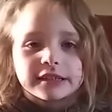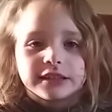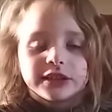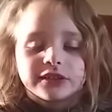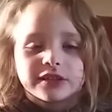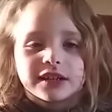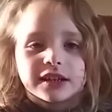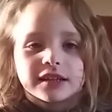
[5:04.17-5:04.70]

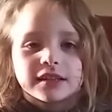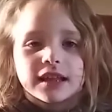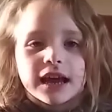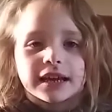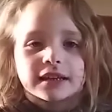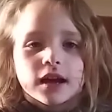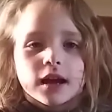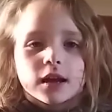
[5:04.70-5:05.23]
You could
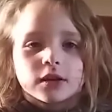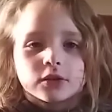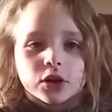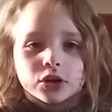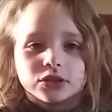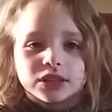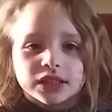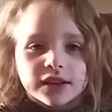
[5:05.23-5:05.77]
like
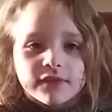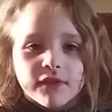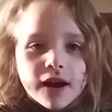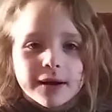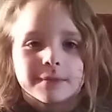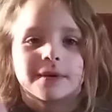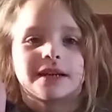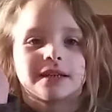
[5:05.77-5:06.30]
go to the
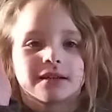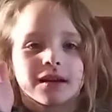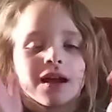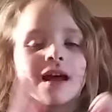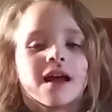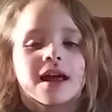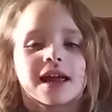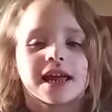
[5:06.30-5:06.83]
farm
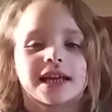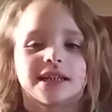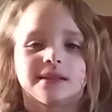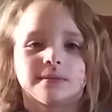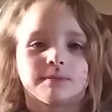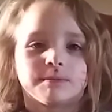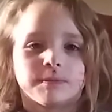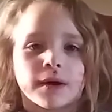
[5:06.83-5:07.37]

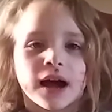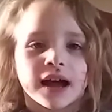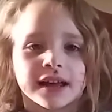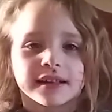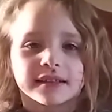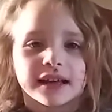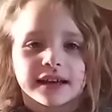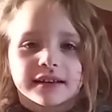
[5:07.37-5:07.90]
and
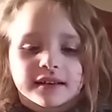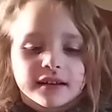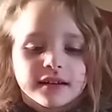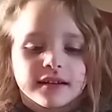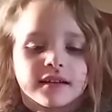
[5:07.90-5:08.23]
buy like.